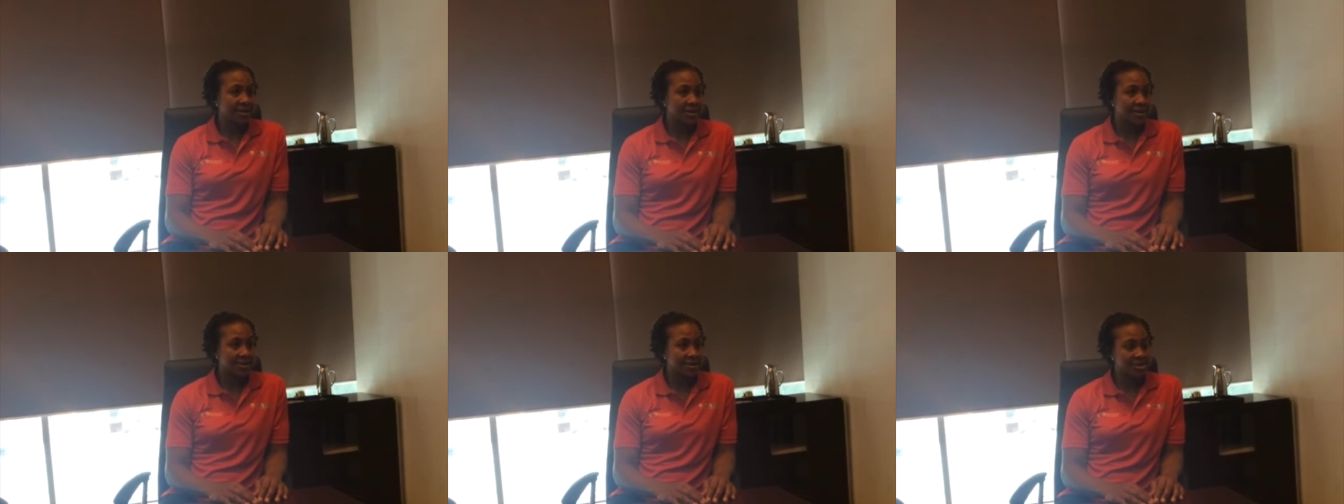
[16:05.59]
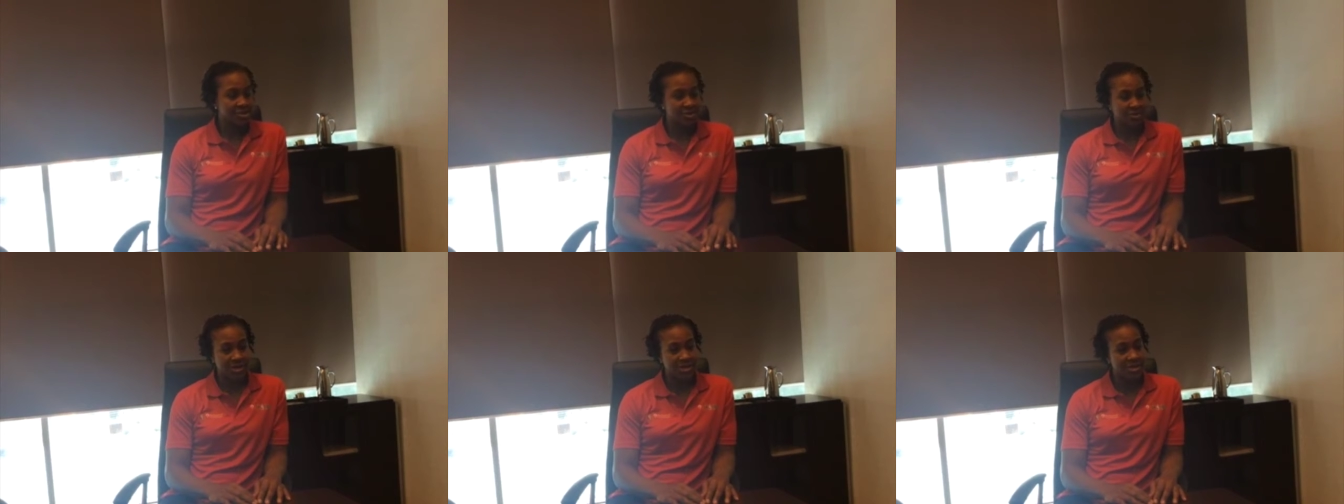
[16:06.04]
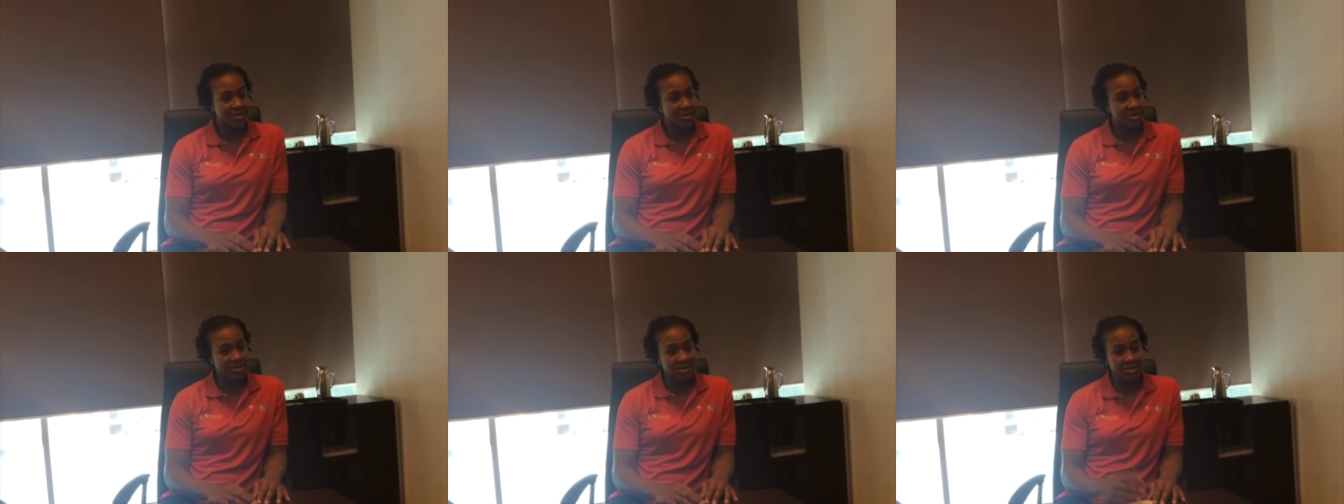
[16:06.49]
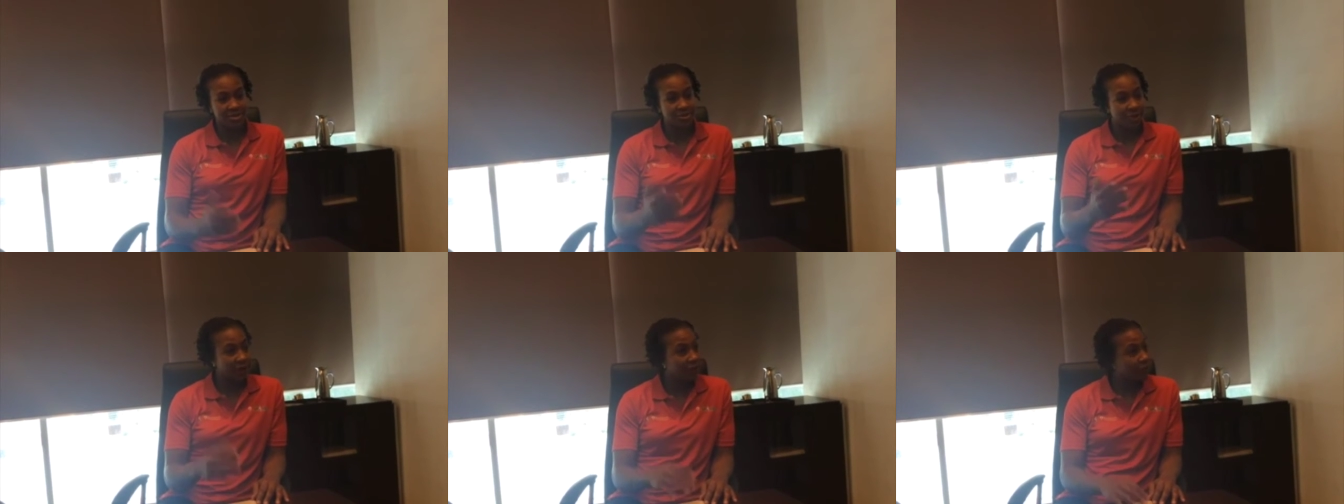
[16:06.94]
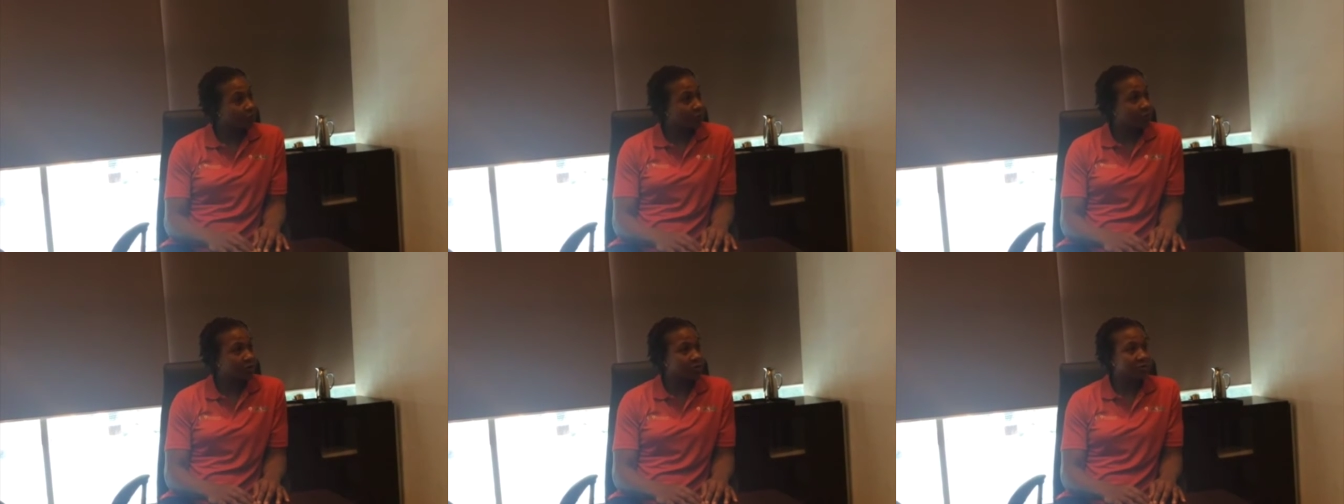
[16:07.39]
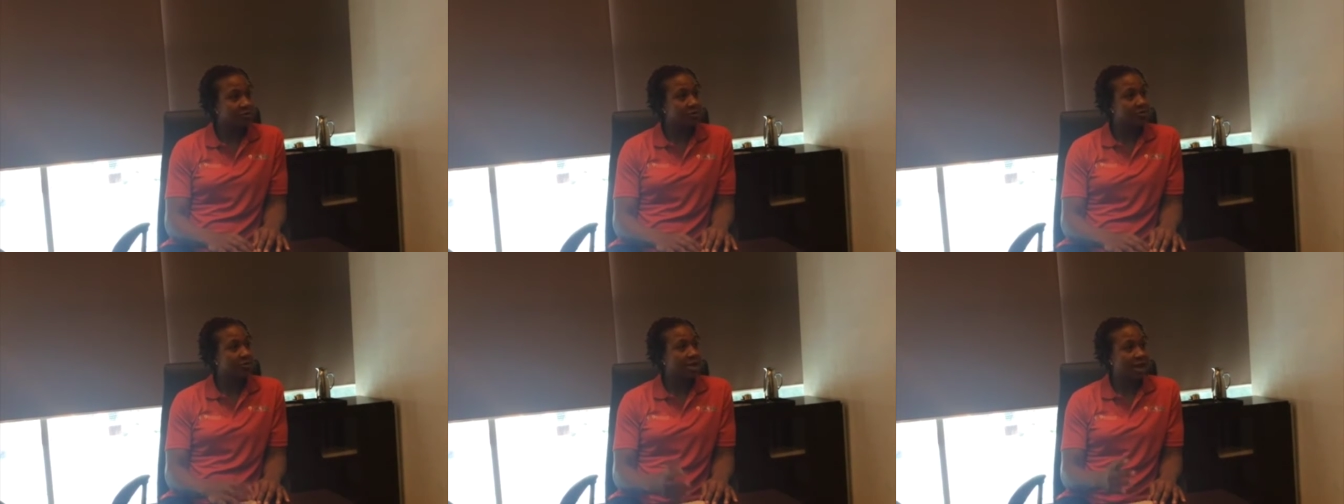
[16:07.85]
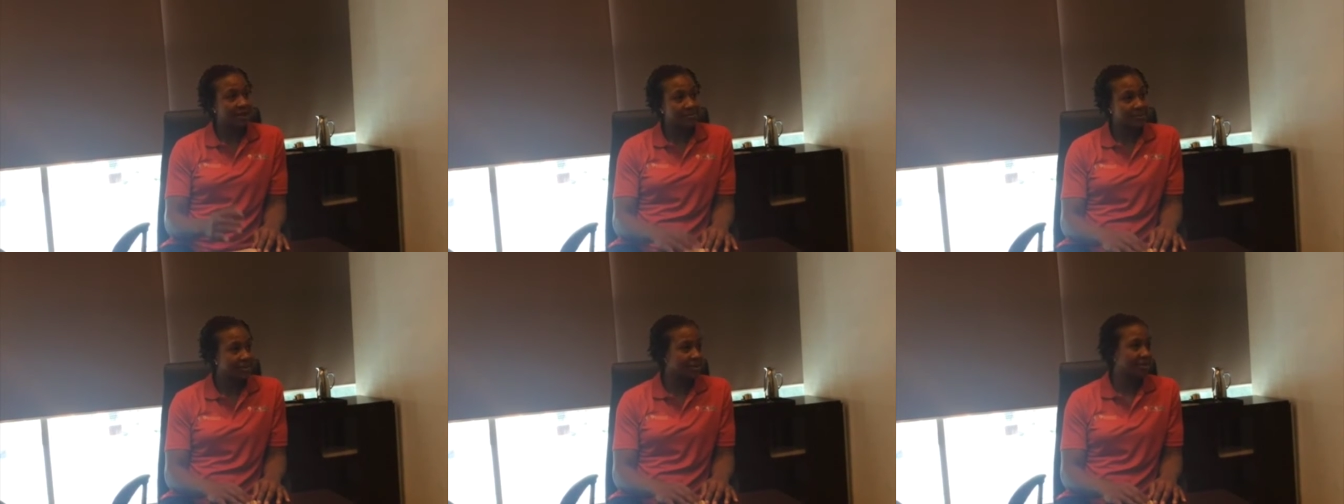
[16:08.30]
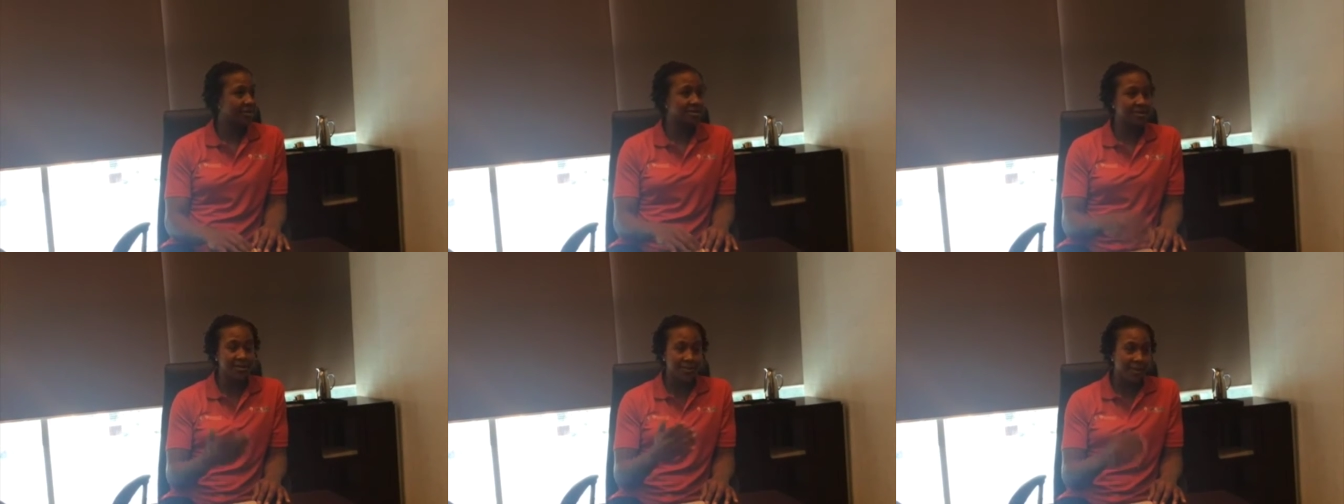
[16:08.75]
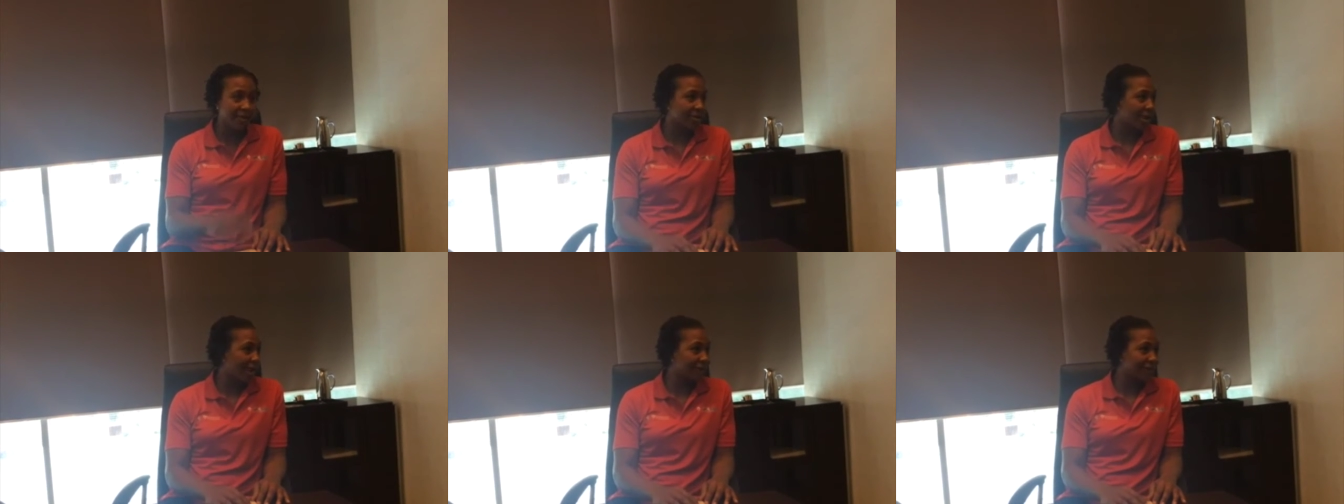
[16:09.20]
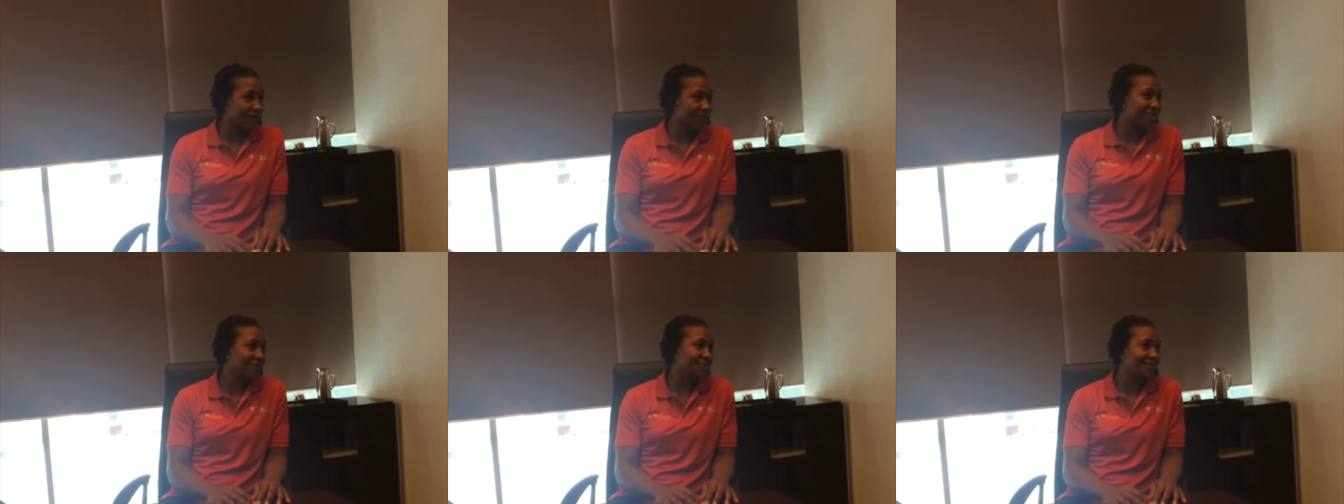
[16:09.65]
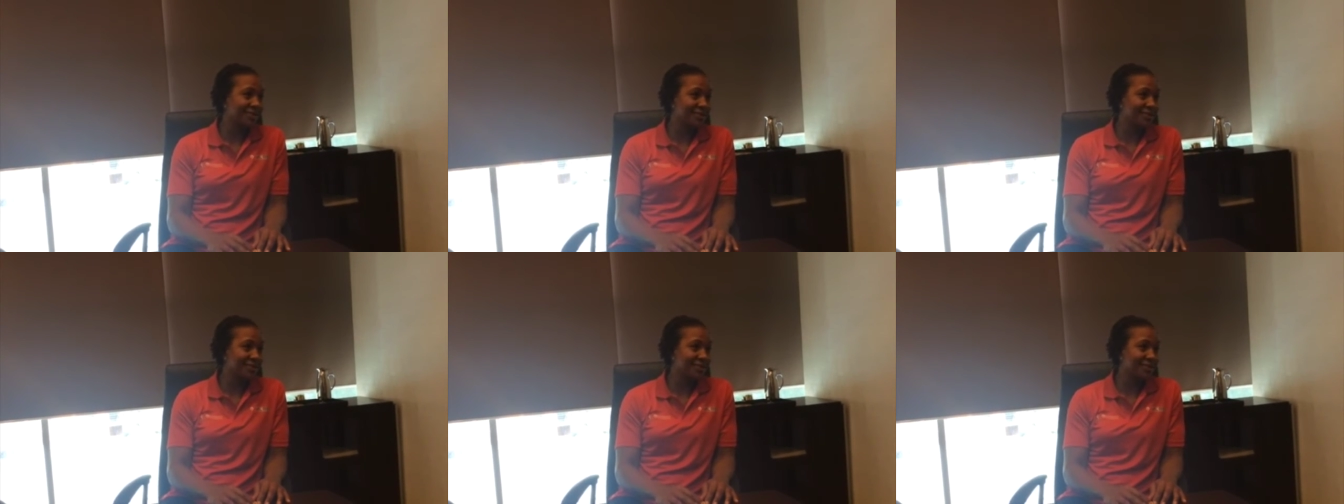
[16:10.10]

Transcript: uh, situation, and then travel the world, do camps and clinics, get married, have kids,